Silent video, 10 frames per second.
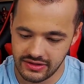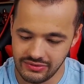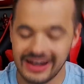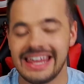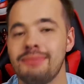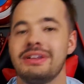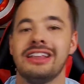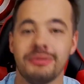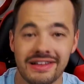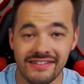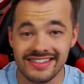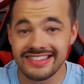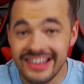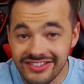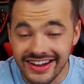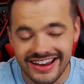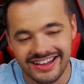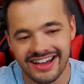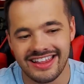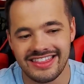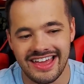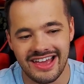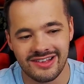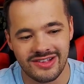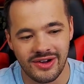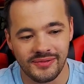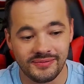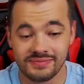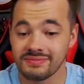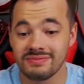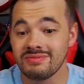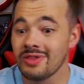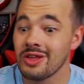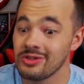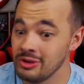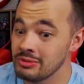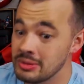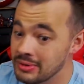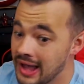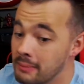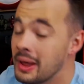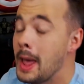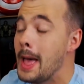you want to keep it a little bit secret kind of thing. So super, super hyped.